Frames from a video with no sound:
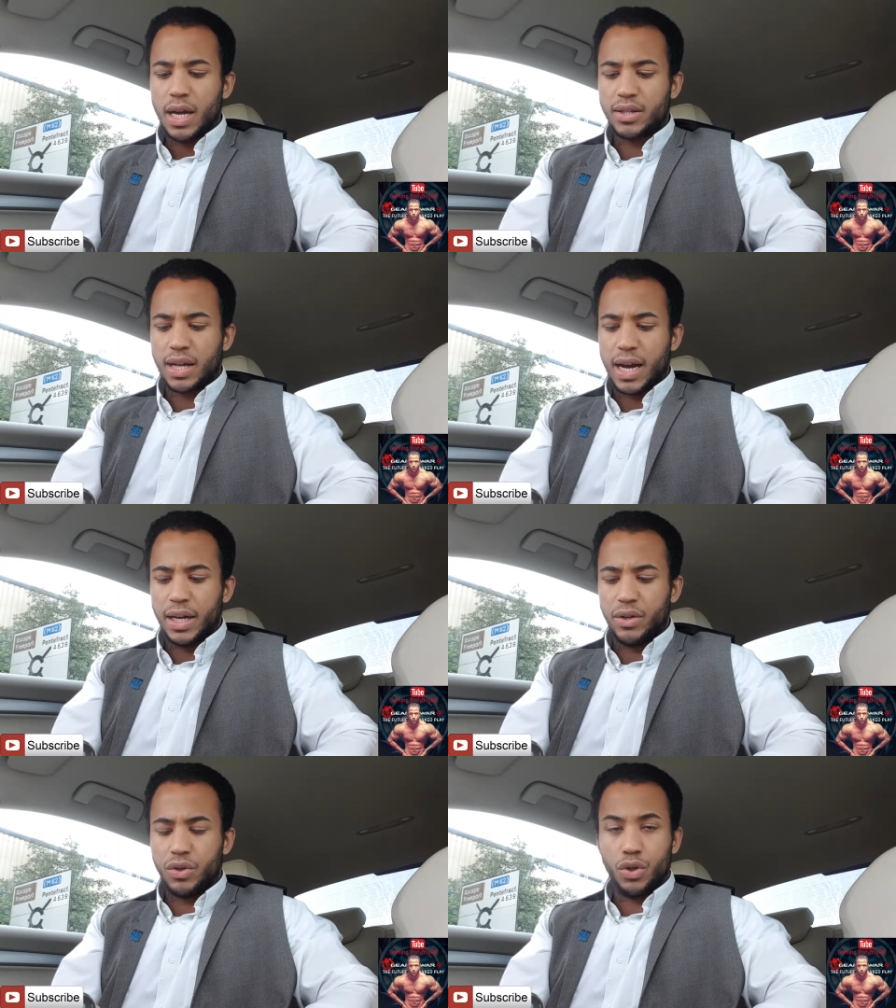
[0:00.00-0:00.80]
I
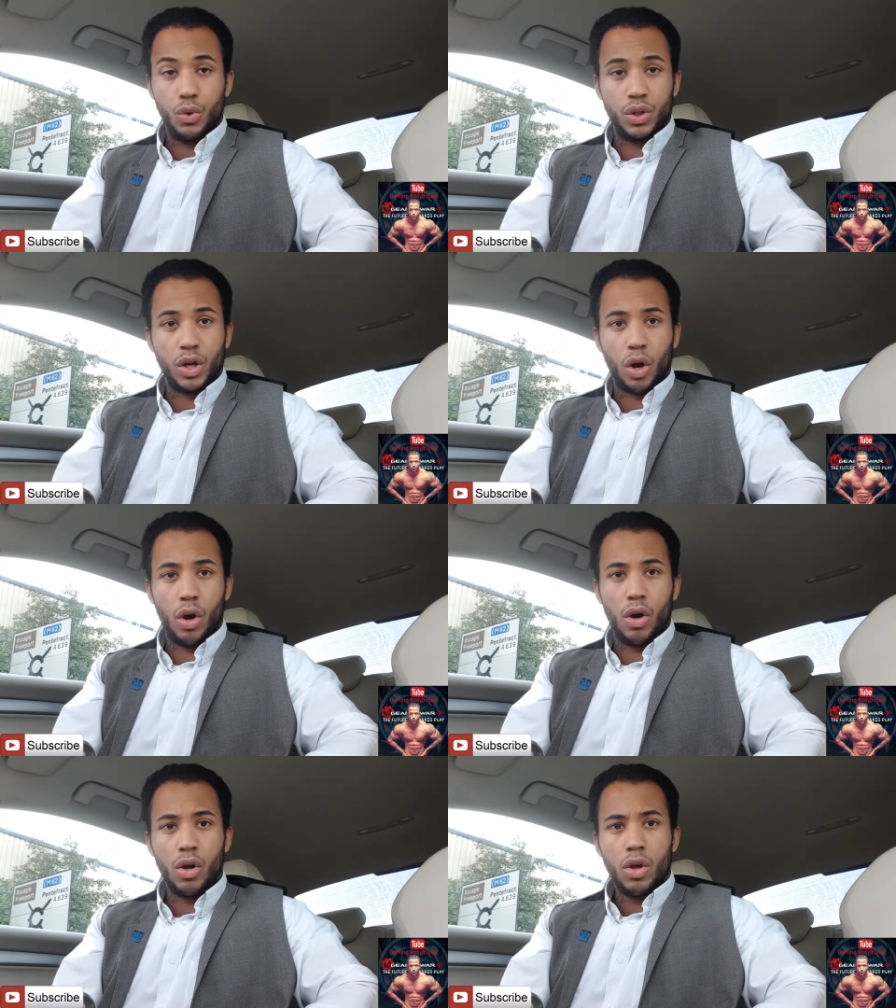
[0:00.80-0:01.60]
started using
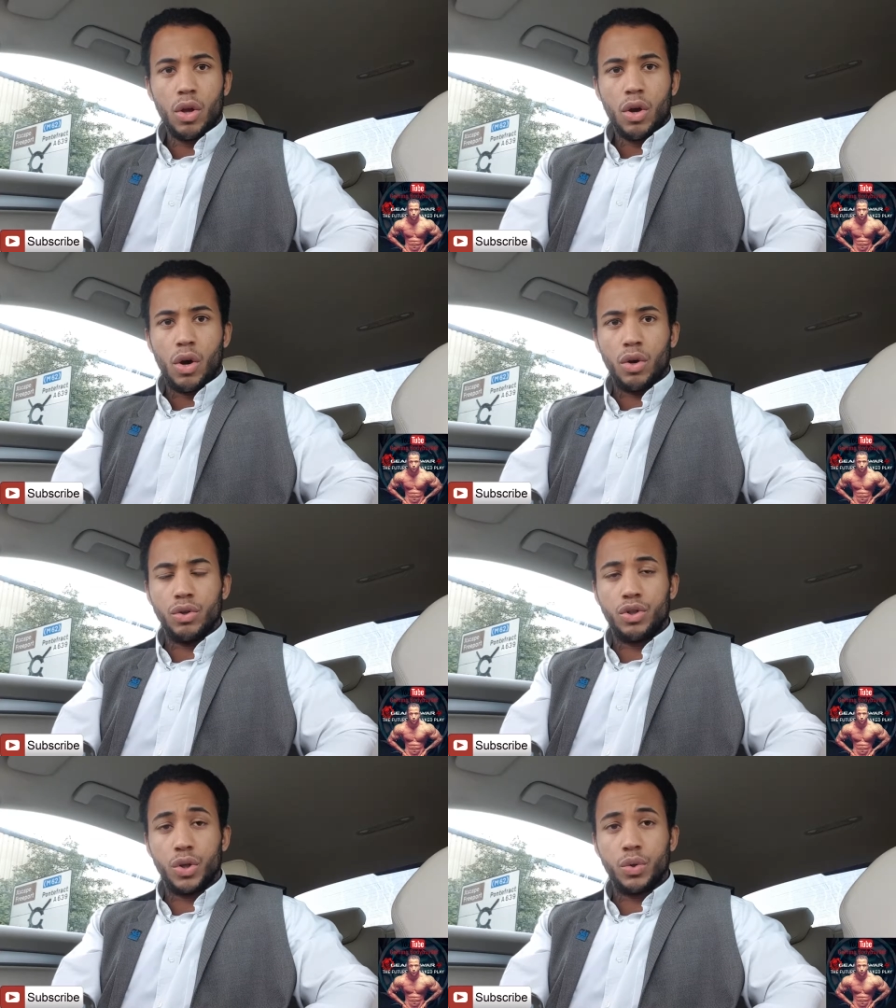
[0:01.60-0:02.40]
claw
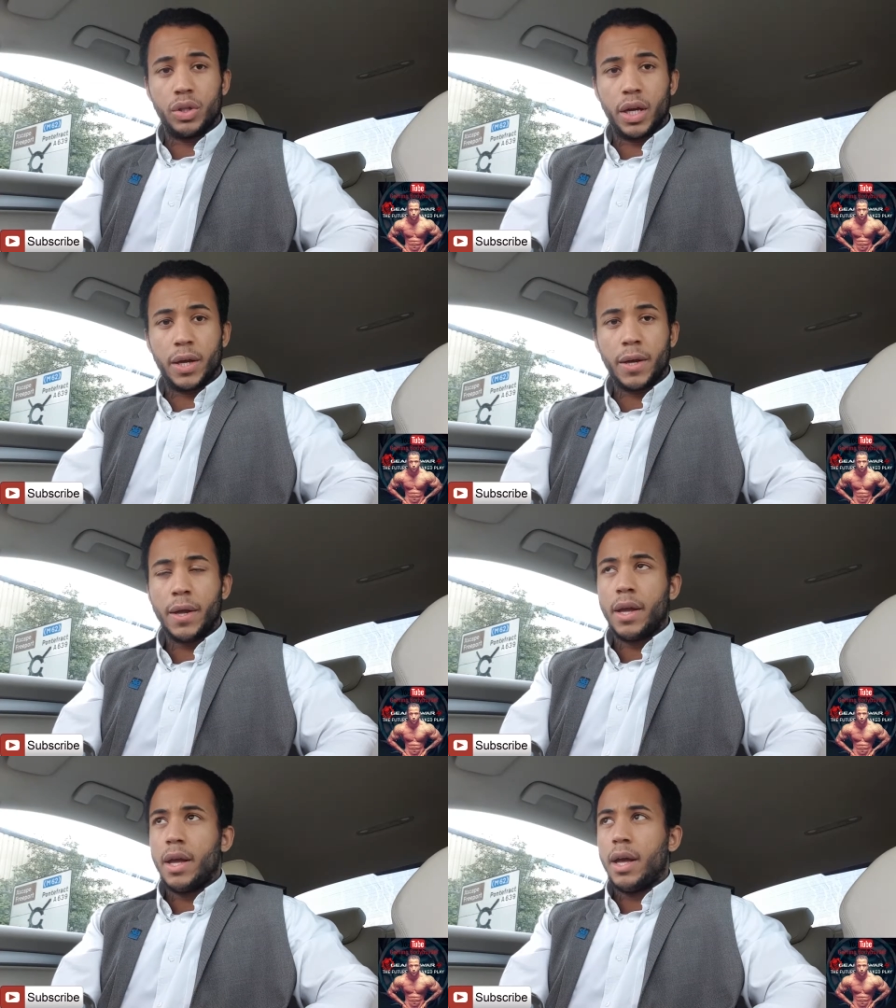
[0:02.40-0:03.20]
on Tuesday.
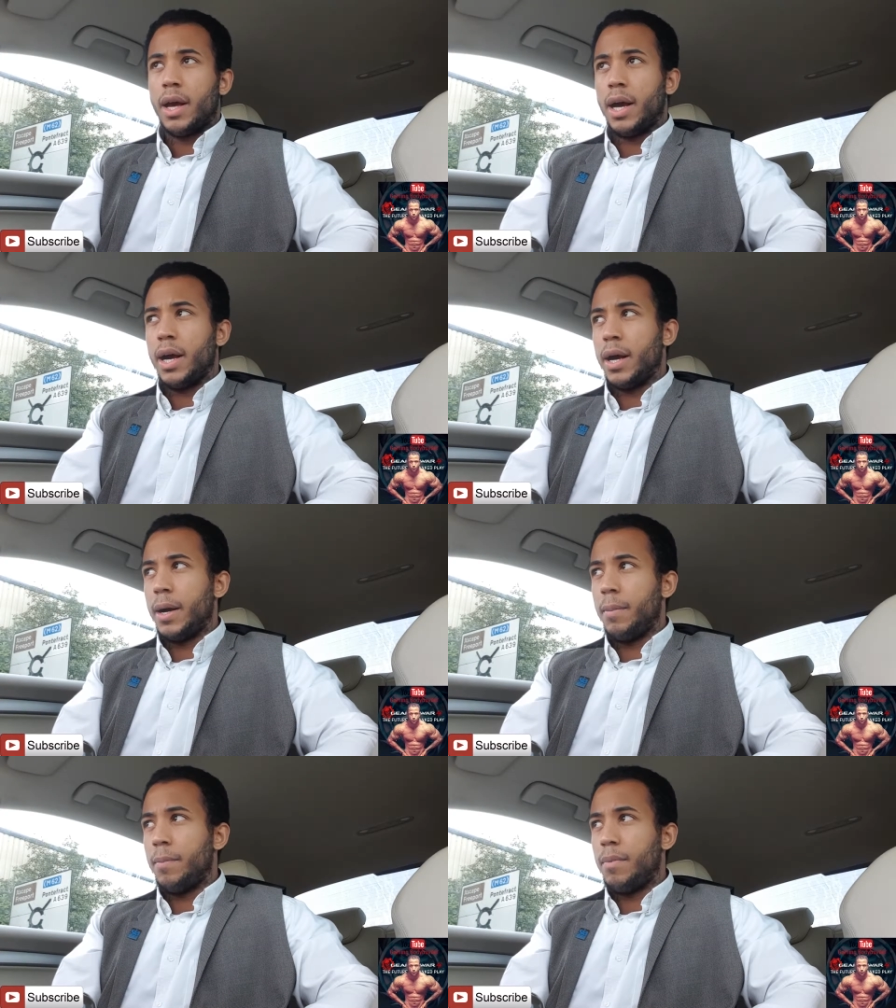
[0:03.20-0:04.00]

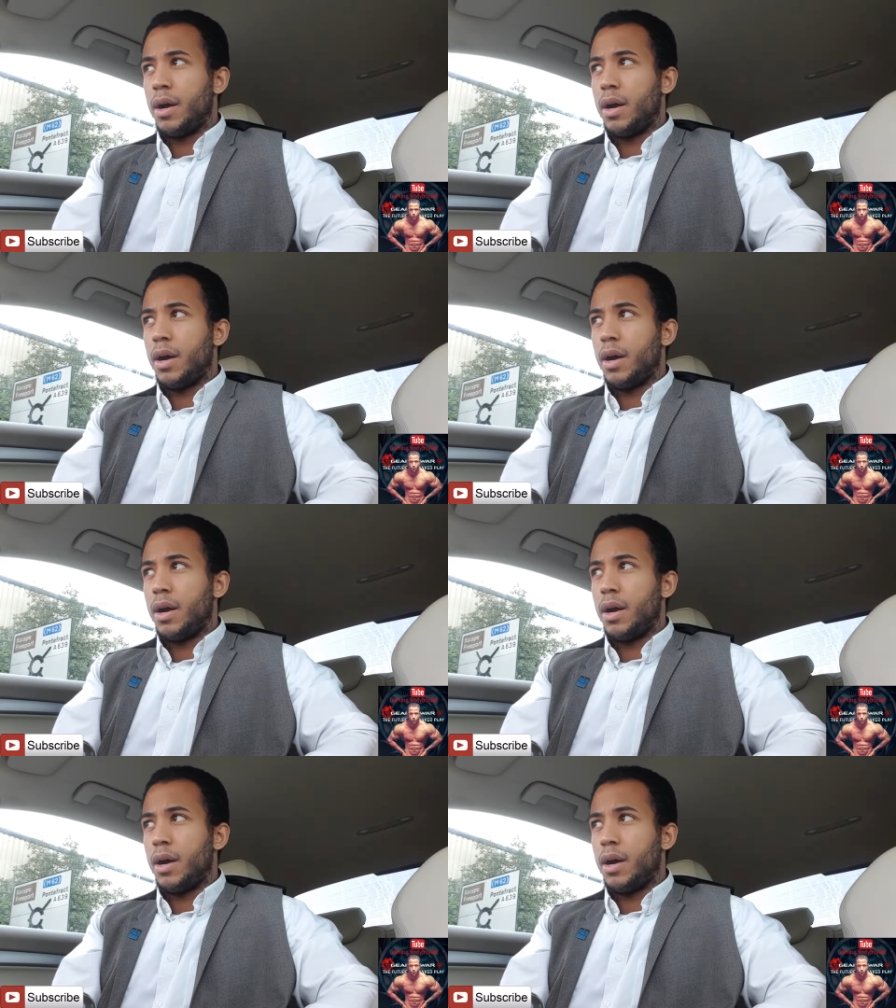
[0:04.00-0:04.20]
Um,